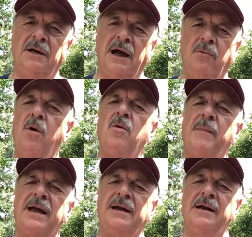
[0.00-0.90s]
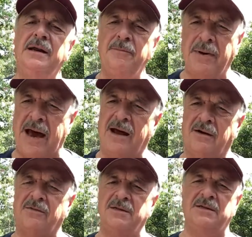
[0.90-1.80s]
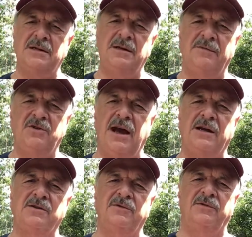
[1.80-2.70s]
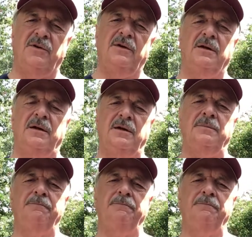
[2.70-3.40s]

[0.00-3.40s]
And we were making an impact on the city of Jacksonville, Florida.